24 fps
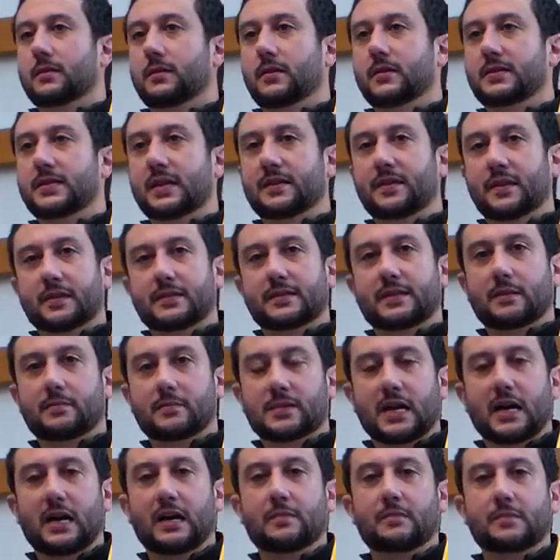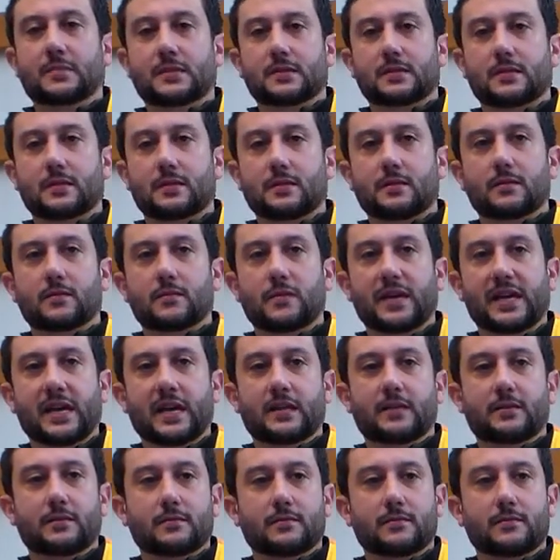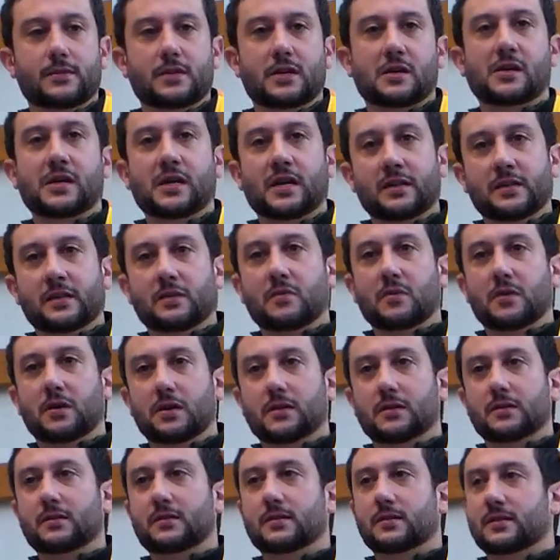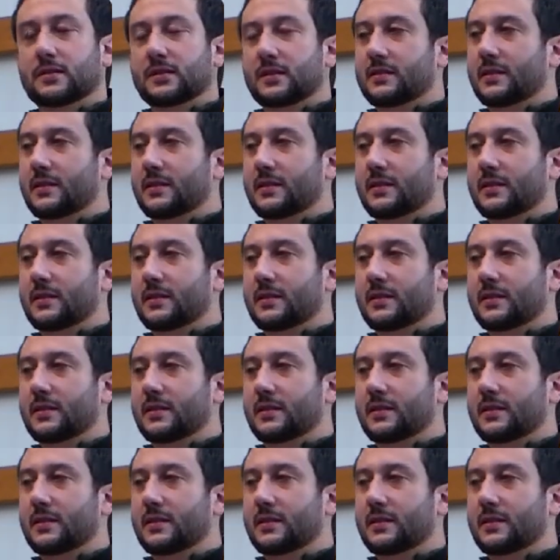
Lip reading: You said that sometimes we get dirty in the world,